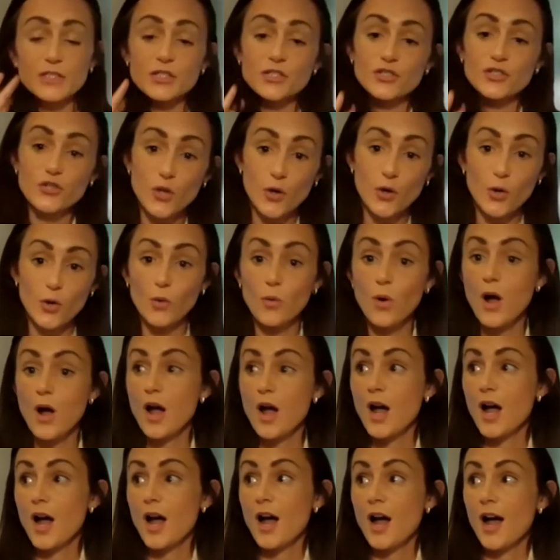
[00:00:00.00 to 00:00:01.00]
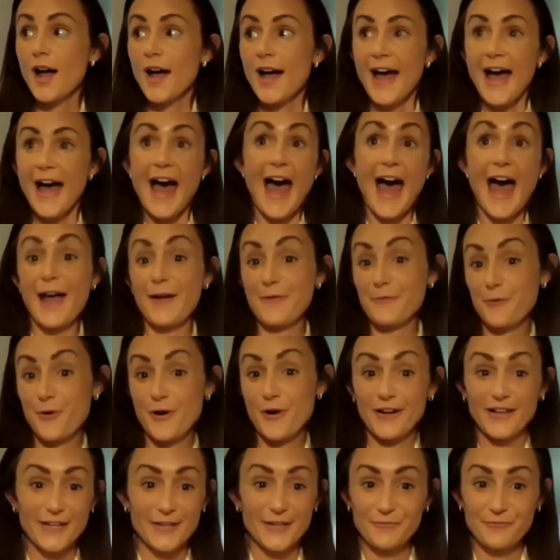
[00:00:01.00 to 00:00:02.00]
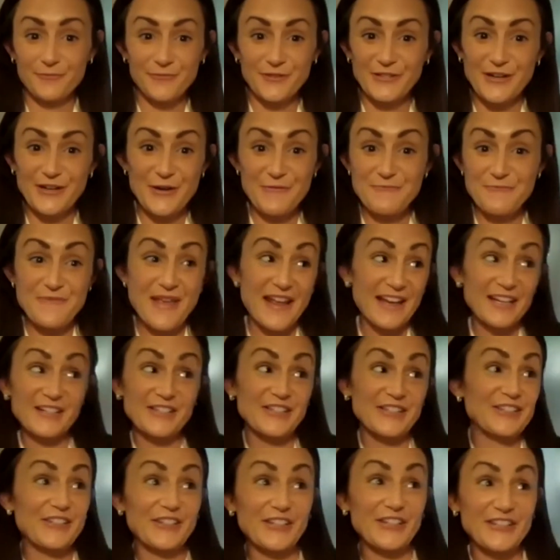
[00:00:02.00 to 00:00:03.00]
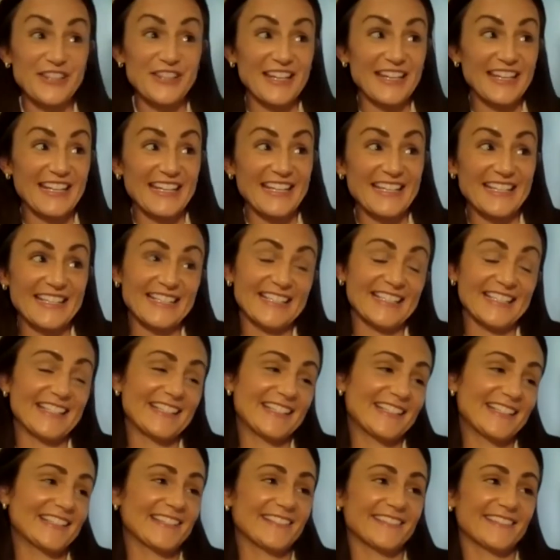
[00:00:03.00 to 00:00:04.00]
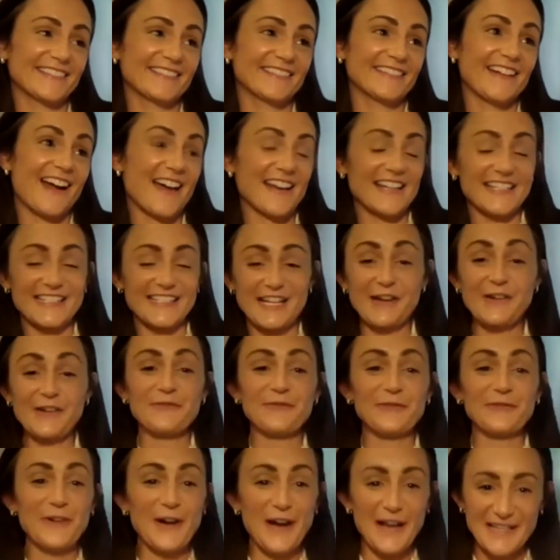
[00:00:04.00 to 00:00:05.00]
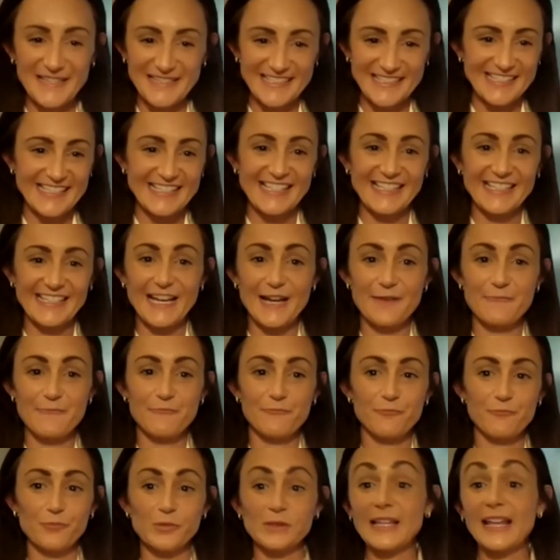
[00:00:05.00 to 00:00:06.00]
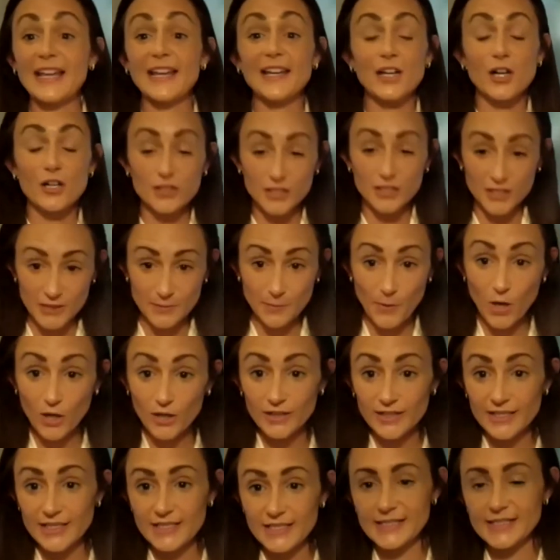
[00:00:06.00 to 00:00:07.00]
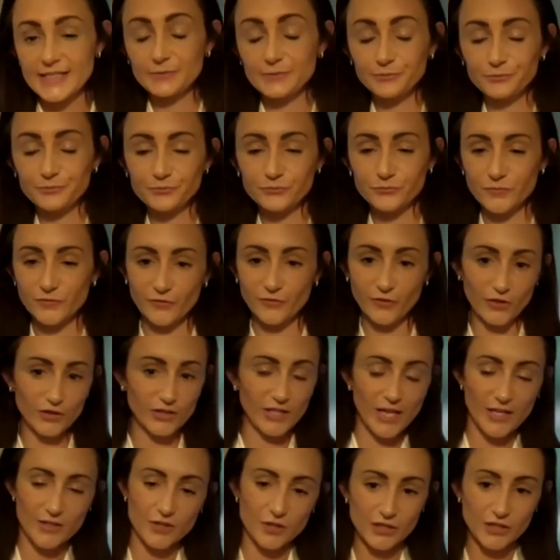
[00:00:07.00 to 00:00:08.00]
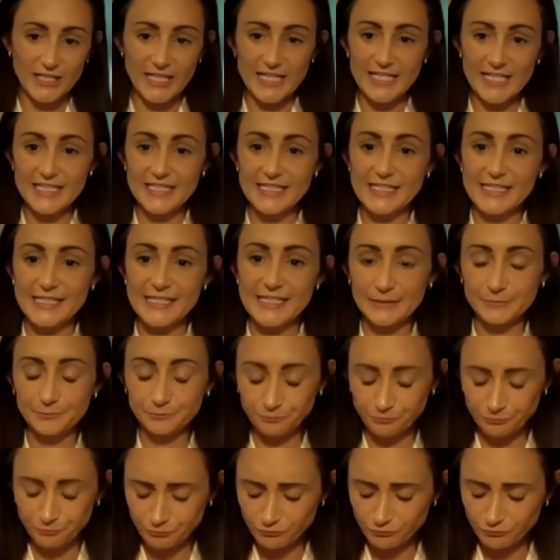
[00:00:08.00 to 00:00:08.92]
so I want to, make sure that he's got a ton of friends, and I'm planning all these parties for the other kids, and